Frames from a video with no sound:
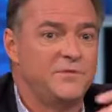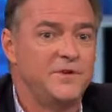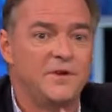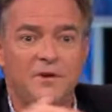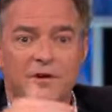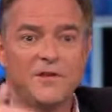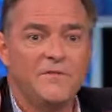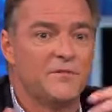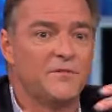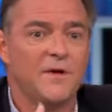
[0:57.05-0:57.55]
you
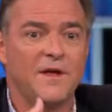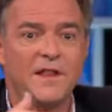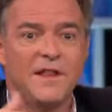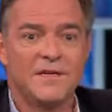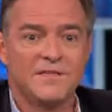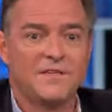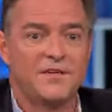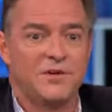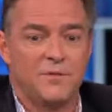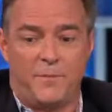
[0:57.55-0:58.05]
don't even
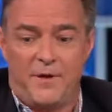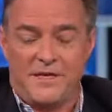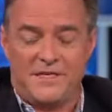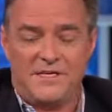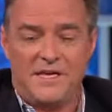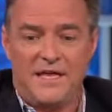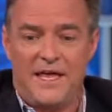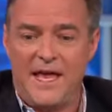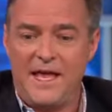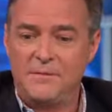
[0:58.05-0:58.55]
realize and you're
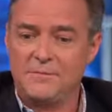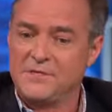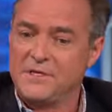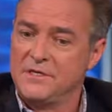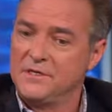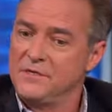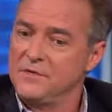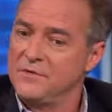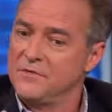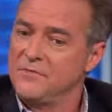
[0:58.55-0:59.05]
pitching games
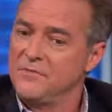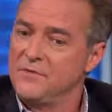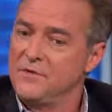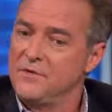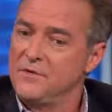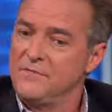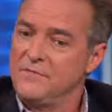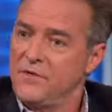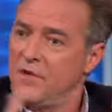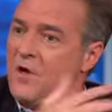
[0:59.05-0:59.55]
and you're,
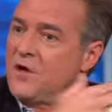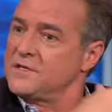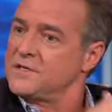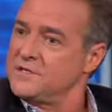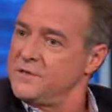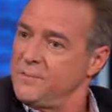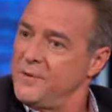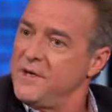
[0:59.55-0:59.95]
you've lost the